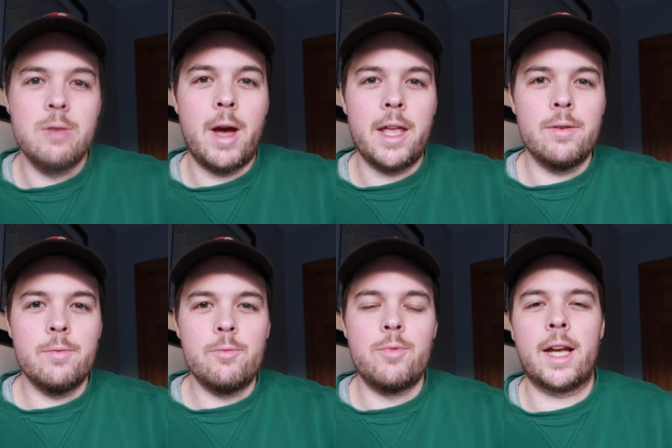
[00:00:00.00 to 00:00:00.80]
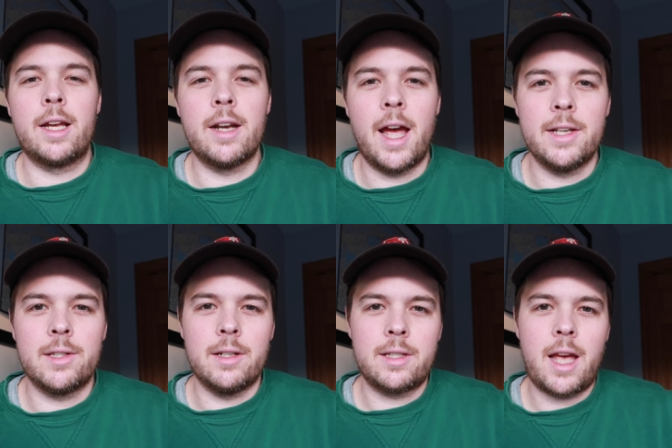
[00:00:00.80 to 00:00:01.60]
You might recognize
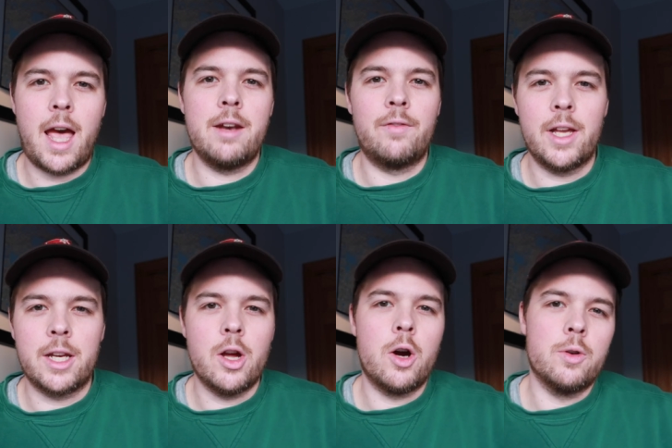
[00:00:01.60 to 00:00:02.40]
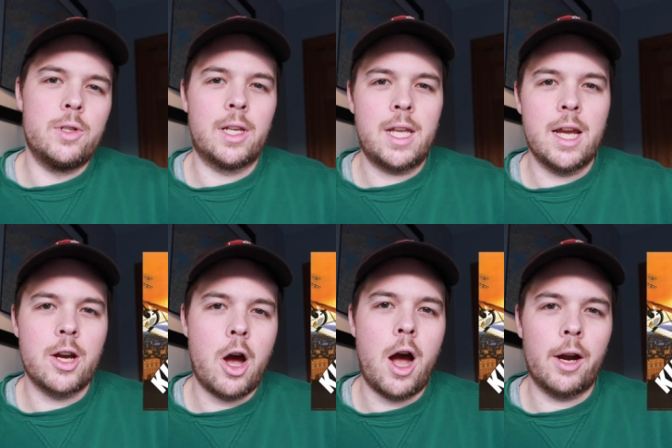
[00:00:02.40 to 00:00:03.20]
that it's kind of like an ode to King
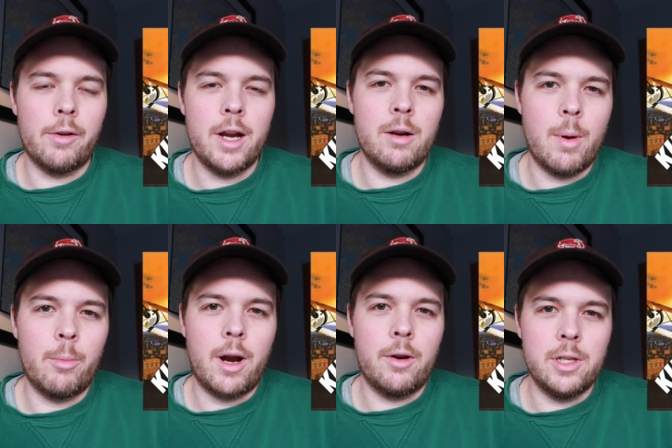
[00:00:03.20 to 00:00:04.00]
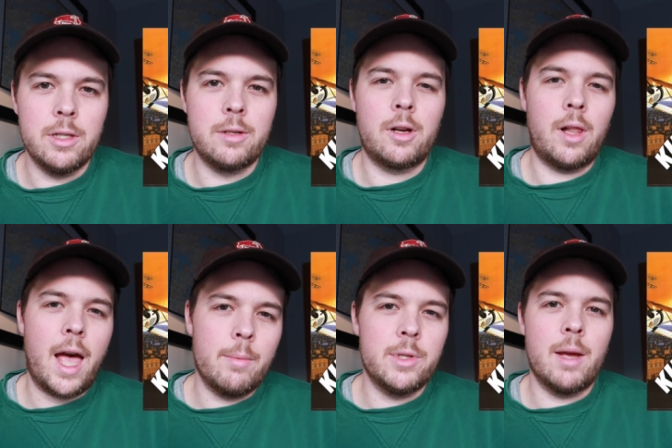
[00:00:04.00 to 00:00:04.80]
Kong, right? Remember how he
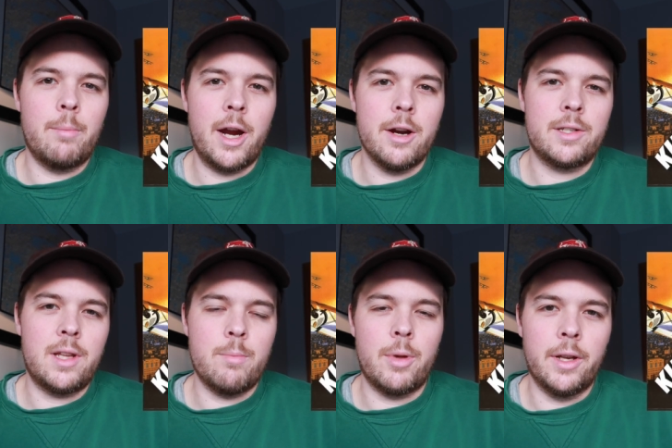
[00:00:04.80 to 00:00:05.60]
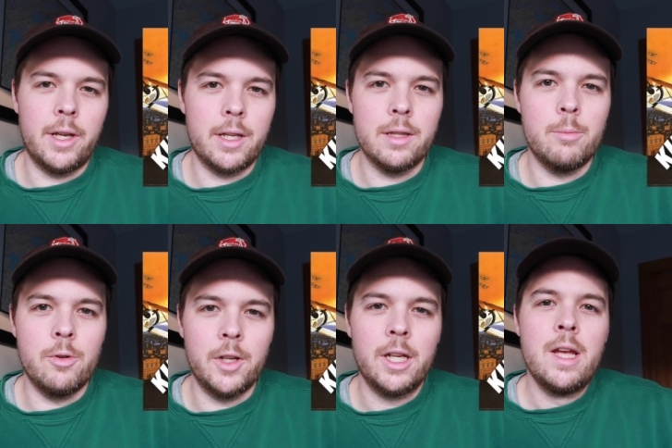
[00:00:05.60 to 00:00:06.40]
climbed the Empire State Building in the
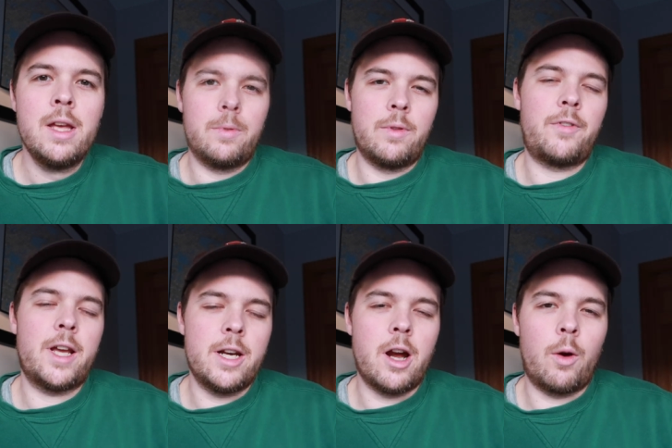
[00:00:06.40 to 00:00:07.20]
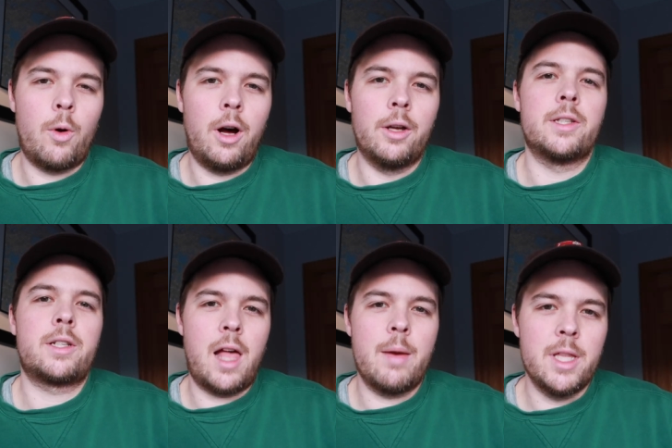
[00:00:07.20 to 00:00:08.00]
movie? The Fighting Narwhal is
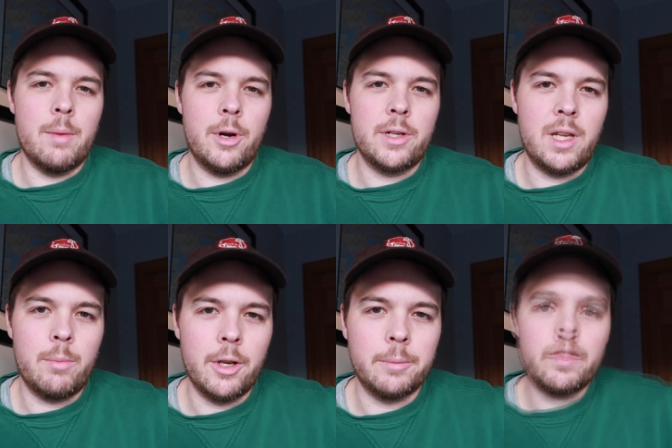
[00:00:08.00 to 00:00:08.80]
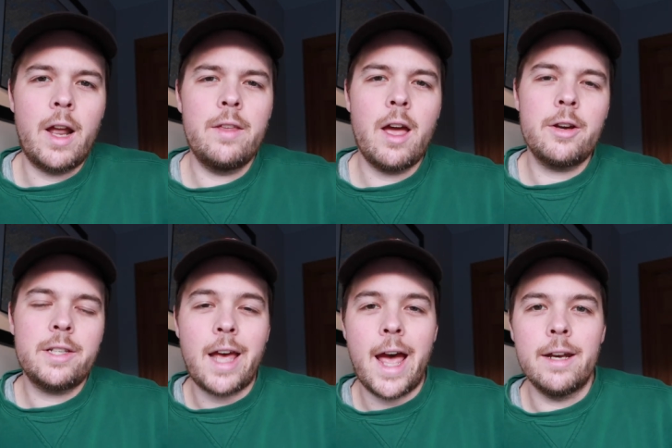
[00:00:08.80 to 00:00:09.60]
climbing the Empire State Building. Then on the other
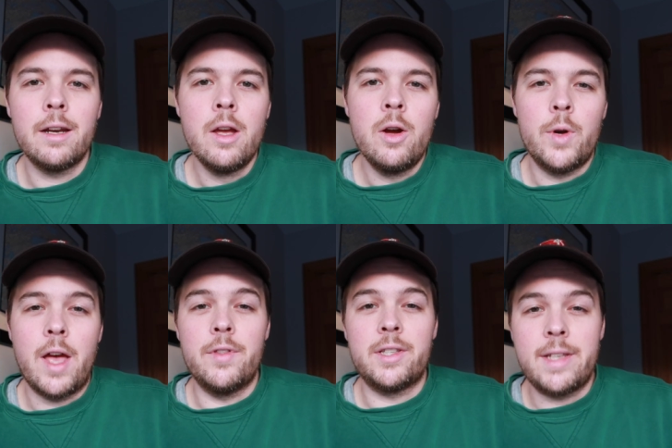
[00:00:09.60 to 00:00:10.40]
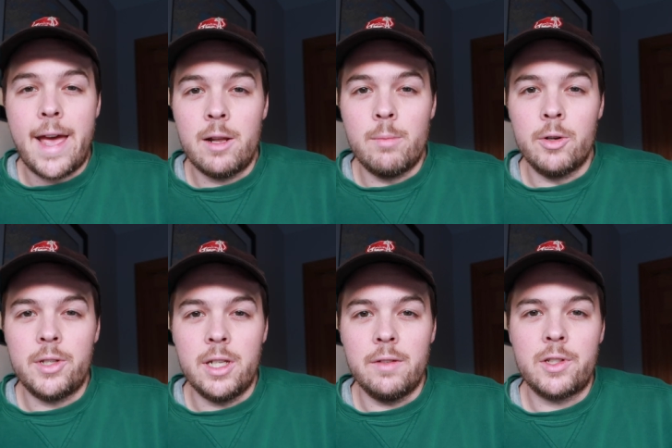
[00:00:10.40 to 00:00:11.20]
side, we have the Seattle
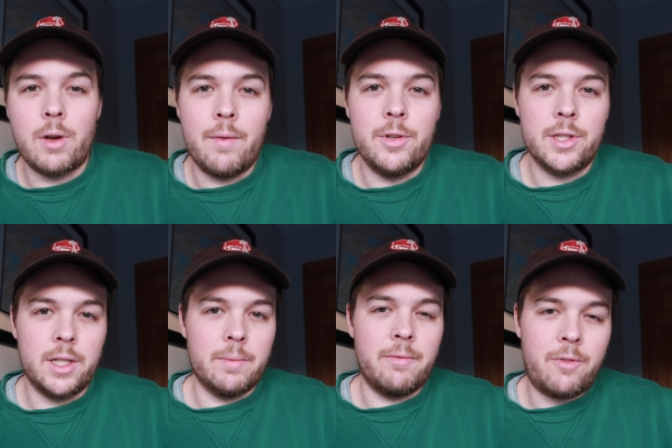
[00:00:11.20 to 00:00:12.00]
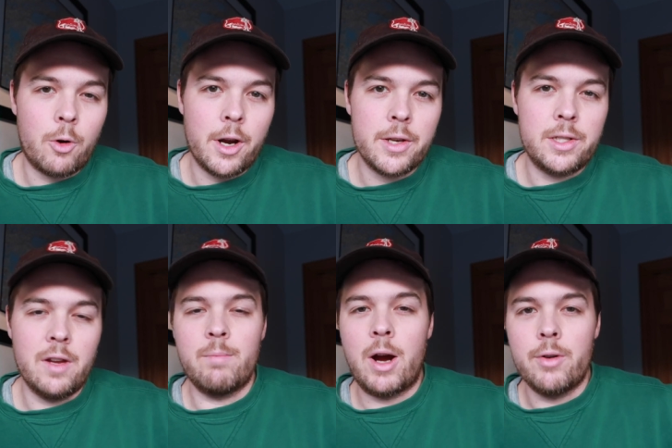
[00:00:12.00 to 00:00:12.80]
motif, so obviously some forest,
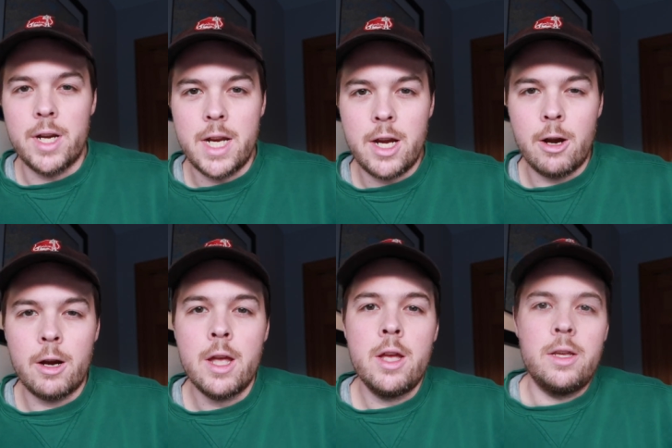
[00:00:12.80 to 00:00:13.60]
you have Mount Rainier,